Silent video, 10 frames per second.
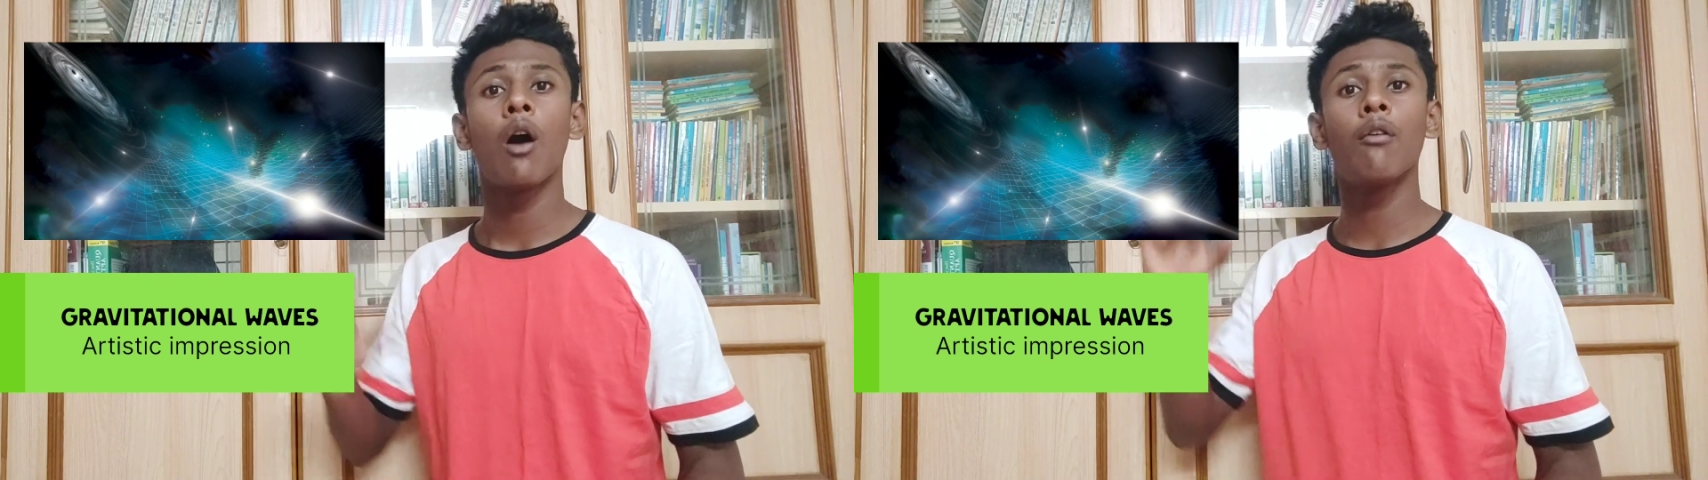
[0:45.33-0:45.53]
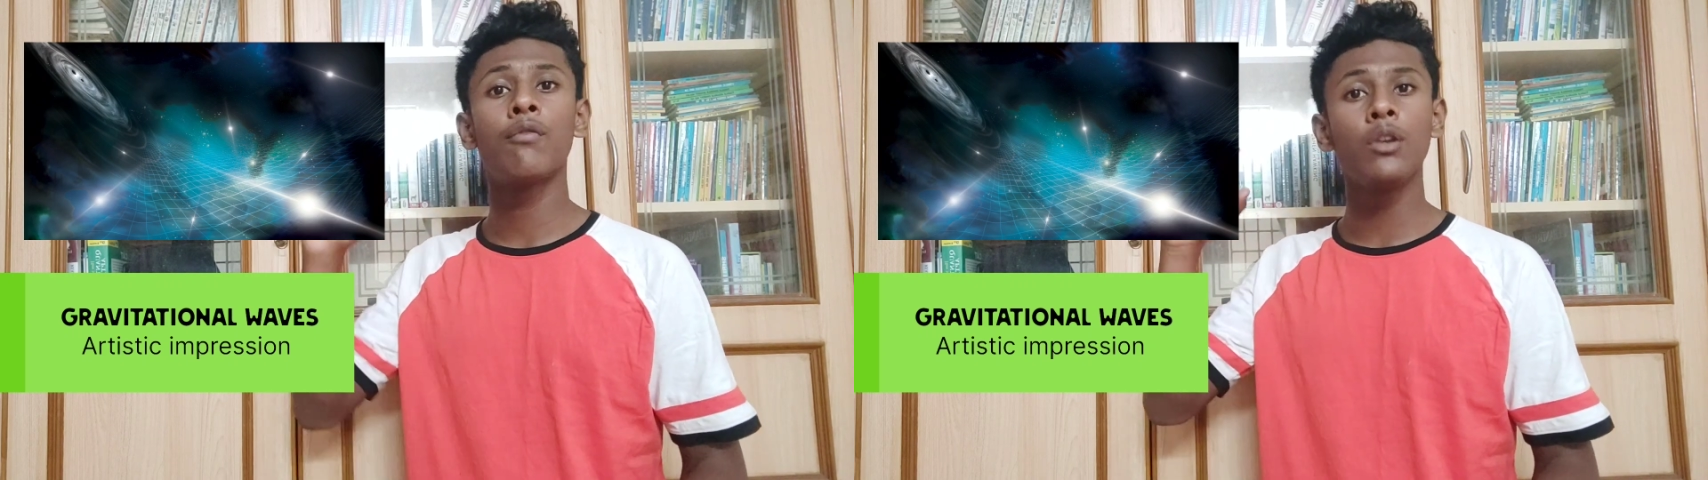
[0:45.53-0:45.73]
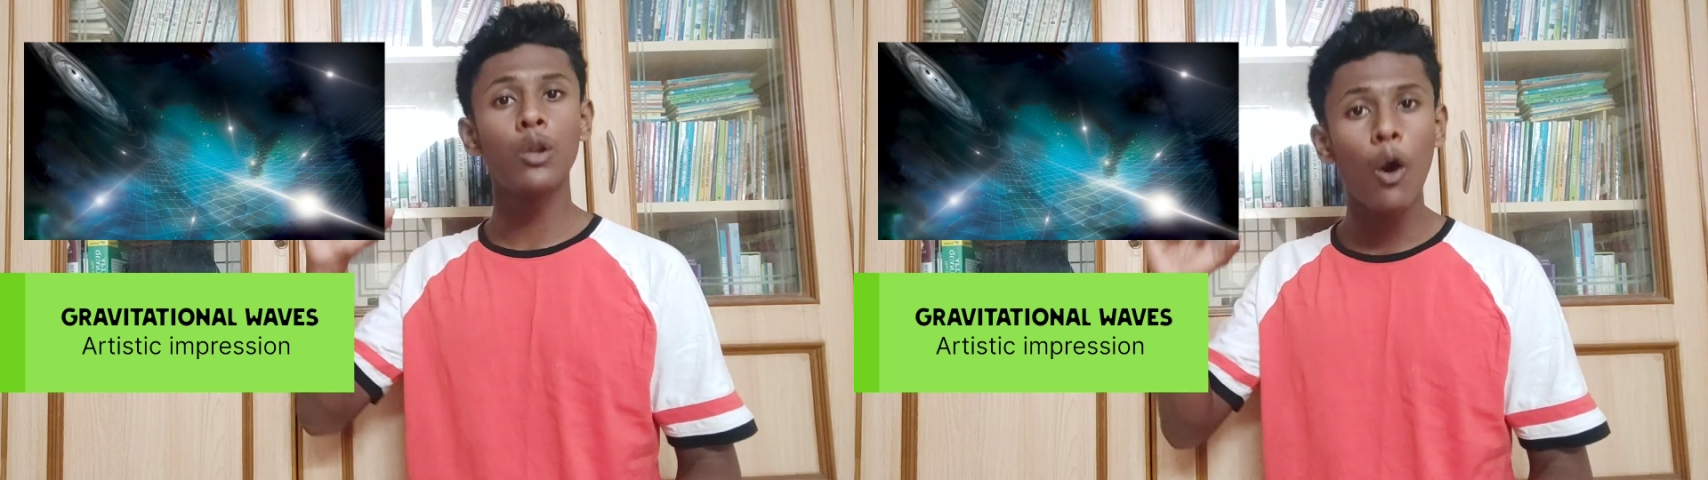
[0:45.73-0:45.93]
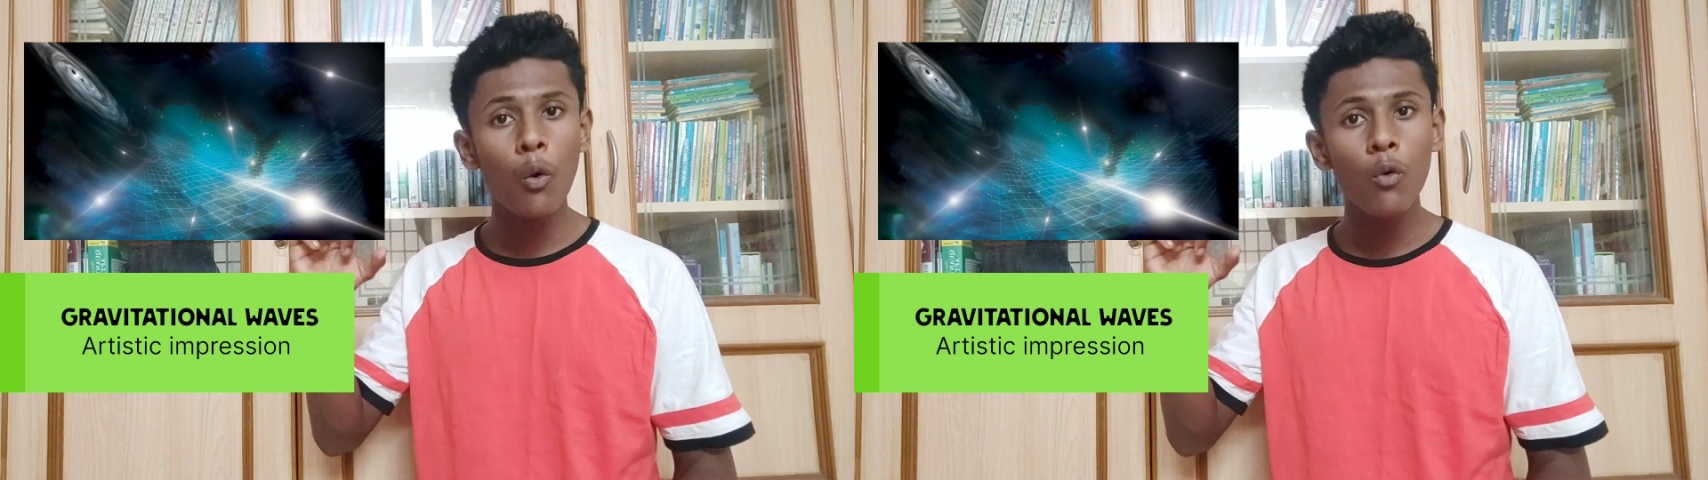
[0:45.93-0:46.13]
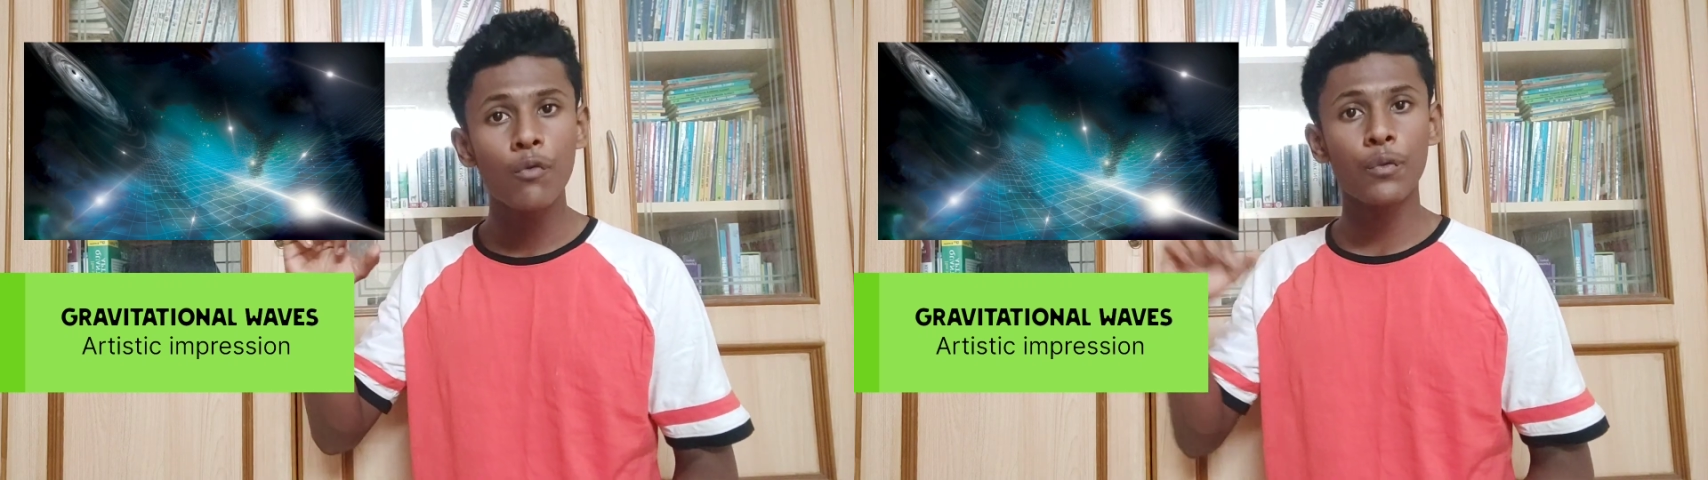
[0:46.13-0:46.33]
of
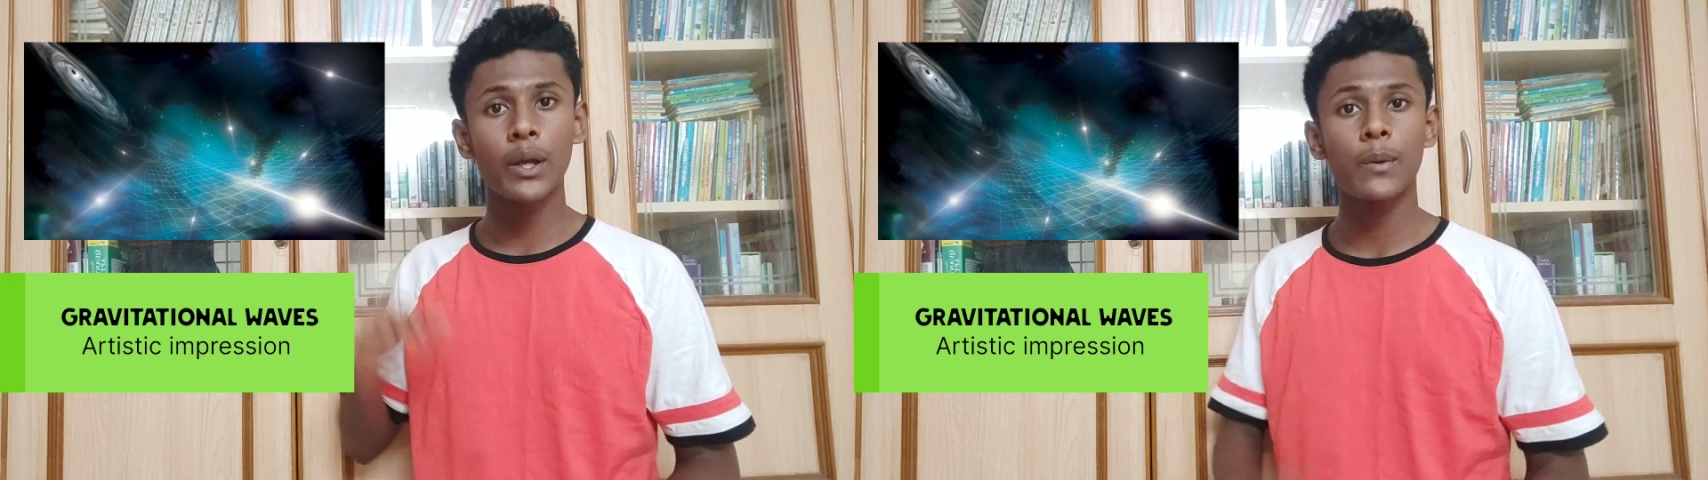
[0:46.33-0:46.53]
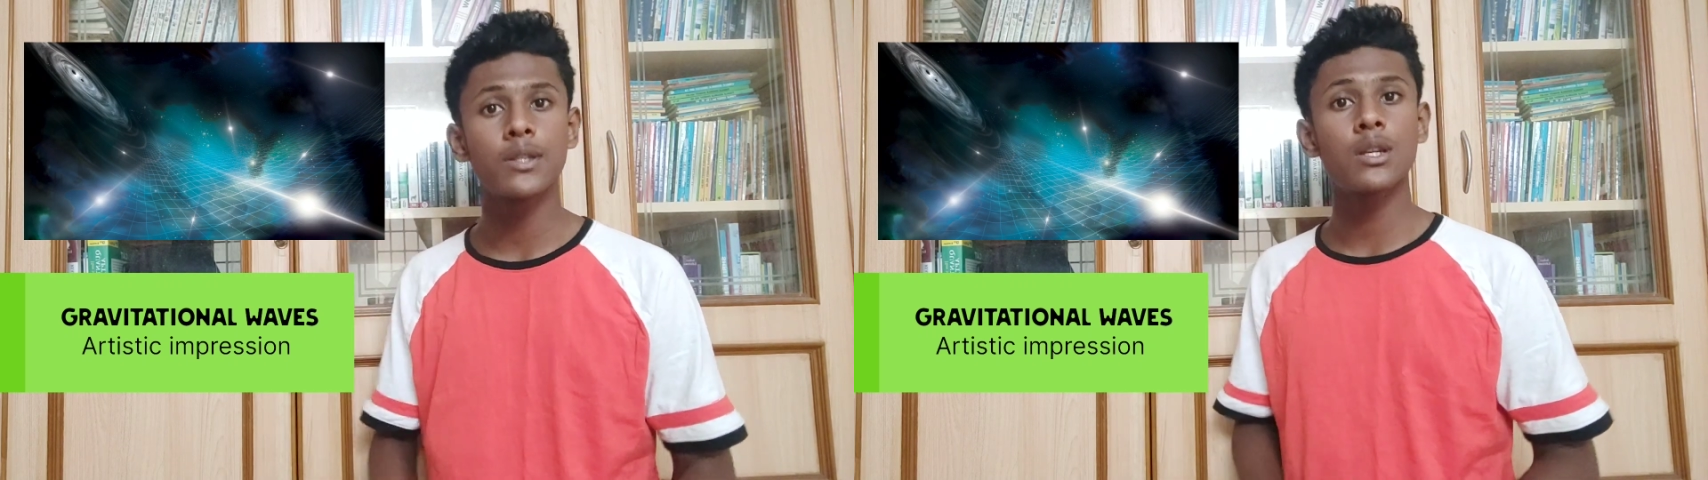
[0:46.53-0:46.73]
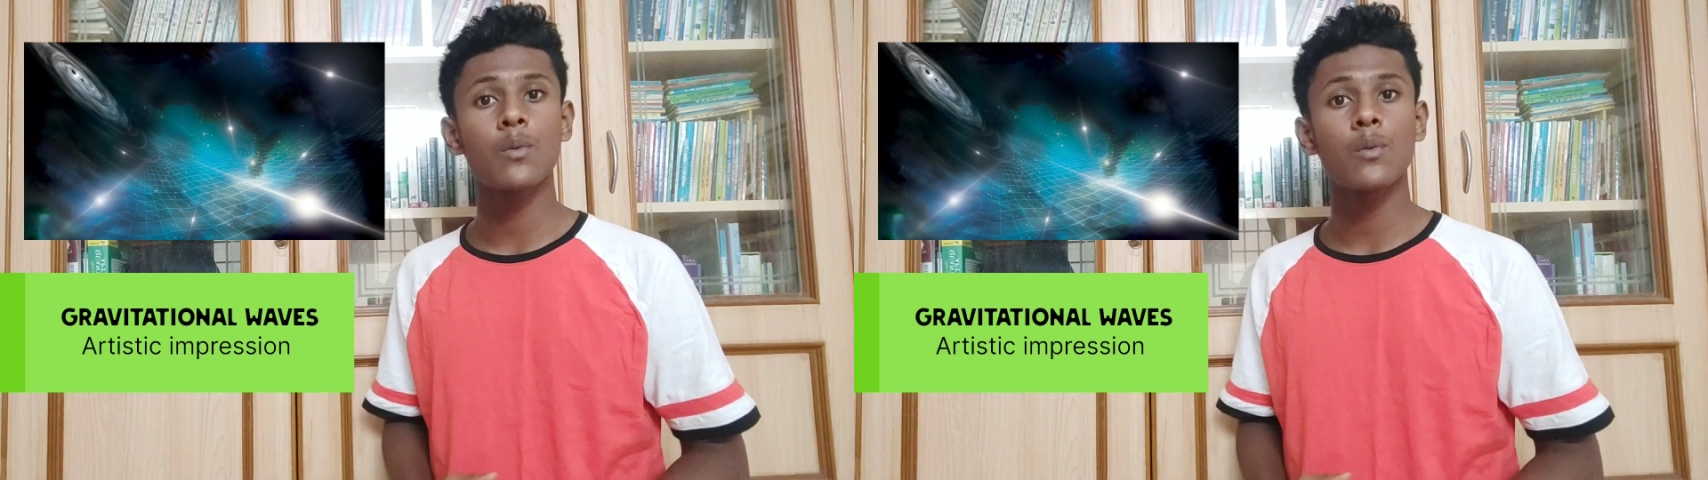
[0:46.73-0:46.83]
low frequency